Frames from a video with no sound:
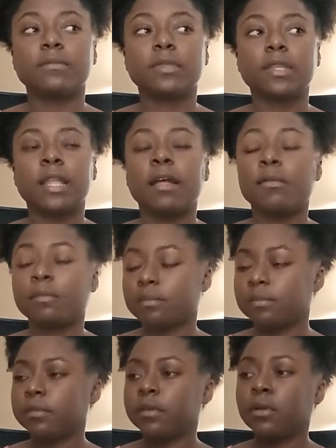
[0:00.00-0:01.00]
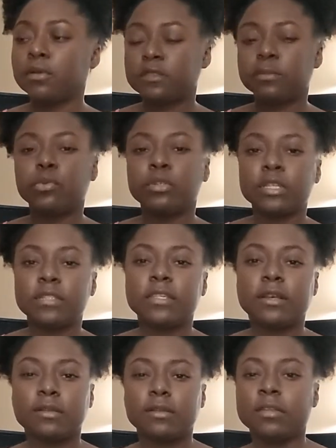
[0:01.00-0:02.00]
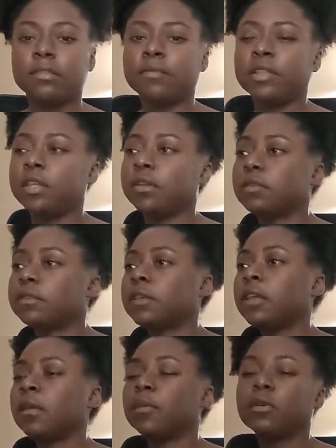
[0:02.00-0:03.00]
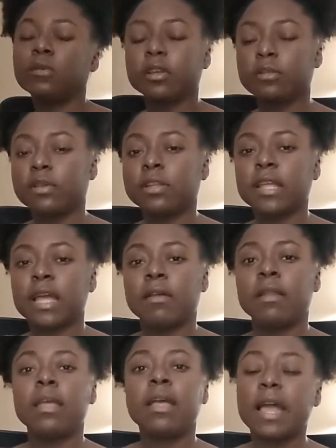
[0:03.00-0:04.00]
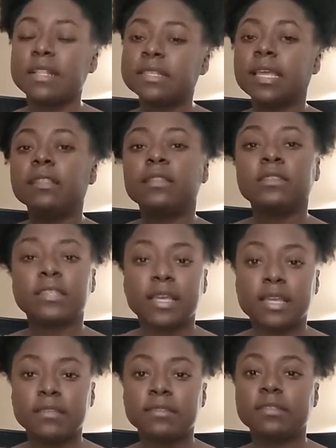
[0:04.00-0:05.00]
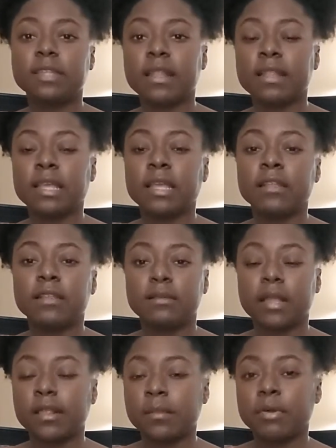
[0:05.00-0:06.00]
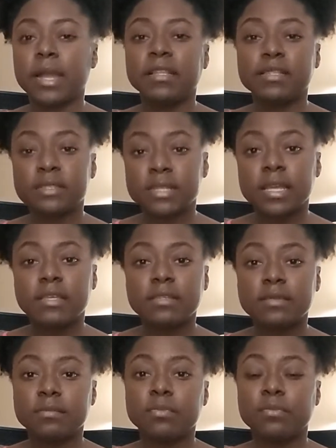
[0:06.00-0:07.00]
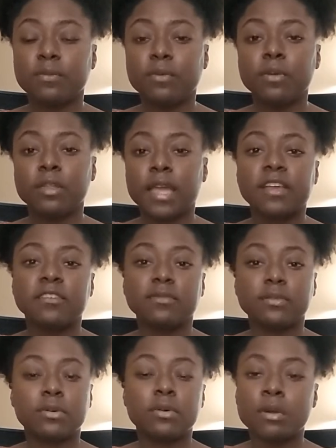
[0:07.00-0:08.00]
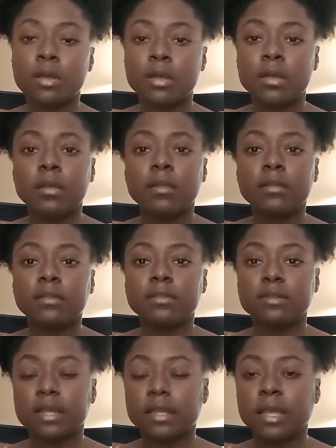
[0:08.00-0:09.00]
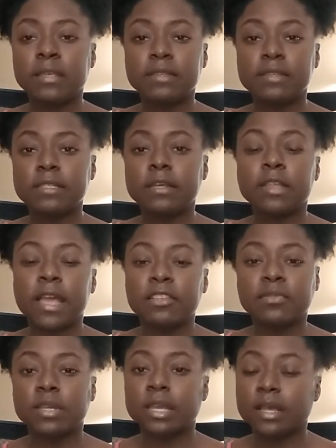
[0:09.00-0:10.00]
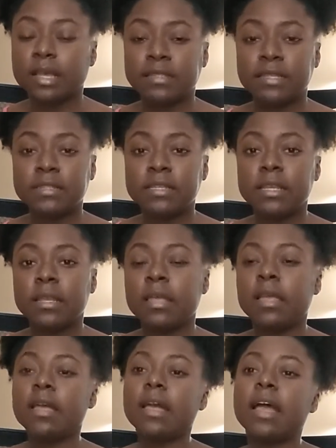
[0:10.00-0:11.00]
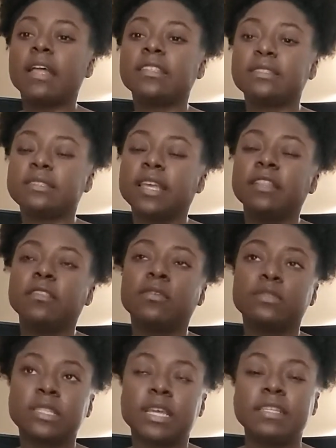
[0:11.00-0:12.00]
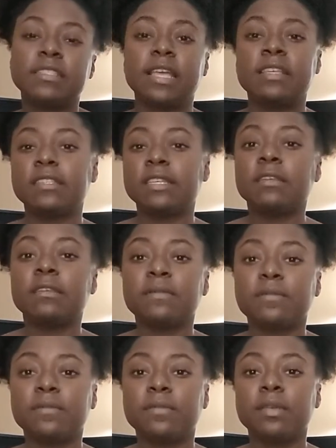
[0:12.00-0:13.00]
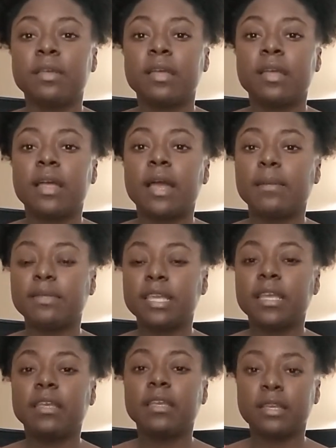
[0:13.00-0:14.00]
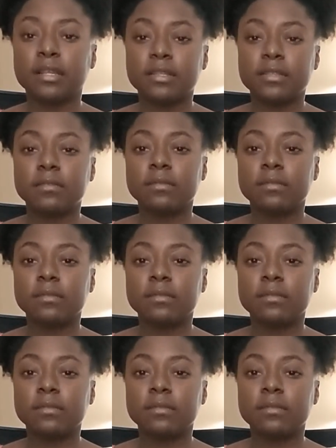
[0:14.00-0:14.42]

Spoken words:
and I'll go into more detail on other videos. But quick rundown, I take the tests at the end, like the practice test before the actual ACT or the actual SAT. I take those tests as if I'm taking it,